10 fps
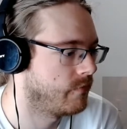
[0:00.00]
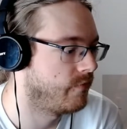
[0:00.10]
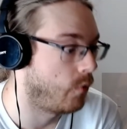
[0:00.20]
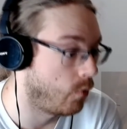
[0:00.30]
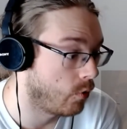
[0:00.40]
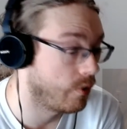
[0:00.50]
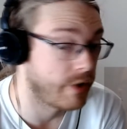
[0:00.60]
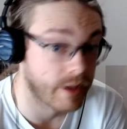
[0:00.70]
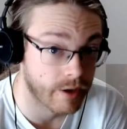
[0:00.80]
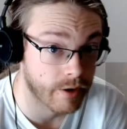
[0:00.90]
4
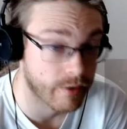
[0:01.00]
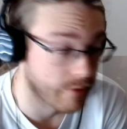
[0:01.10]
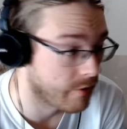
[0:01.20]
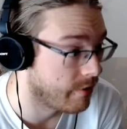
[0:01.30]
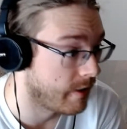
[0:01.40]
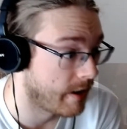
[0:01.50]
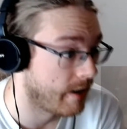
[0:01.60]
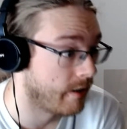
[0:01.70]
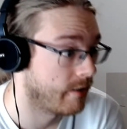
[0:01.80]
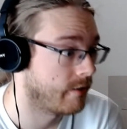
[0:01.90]
years,
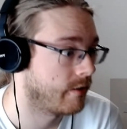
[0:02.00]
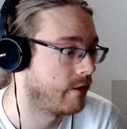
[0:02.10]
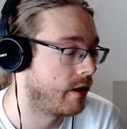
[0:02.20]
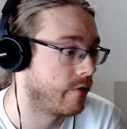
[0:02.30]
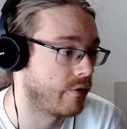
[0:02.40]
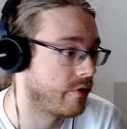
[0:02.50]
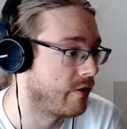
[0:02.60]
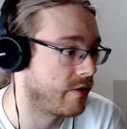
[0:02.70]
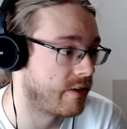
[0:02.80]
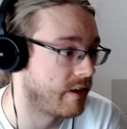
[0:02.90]
yeah. Ever
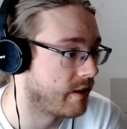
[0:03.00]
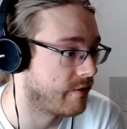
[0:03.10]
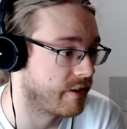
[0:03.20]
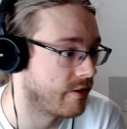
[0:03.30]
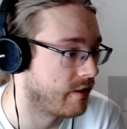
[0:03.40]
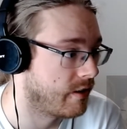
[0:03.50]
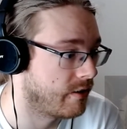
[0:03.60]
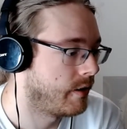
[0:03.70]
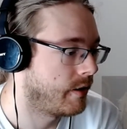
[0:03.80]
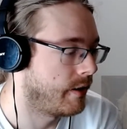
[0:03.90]
since Zeke visited.
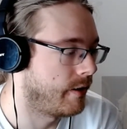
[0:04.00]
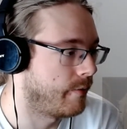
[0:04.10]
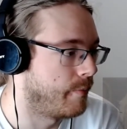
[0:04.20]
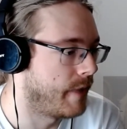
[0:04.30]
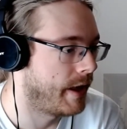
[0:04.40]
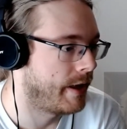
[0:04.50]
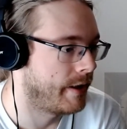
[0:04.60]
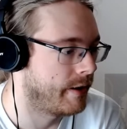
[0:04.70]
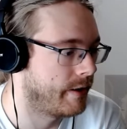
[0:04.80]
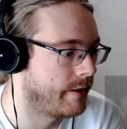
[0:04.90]
Oh, man.